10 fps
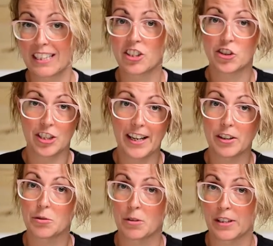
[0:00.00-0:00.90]
in the
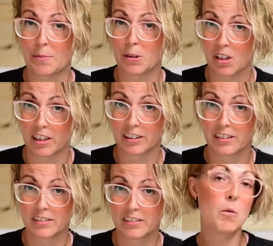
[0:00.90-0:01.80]
channels where they belong.
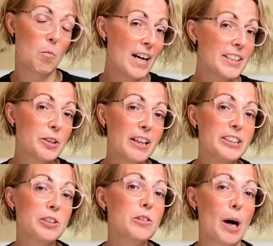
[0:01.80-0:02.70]
When do I
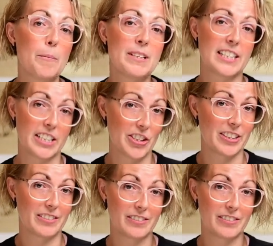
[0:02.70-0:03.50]
do compensation?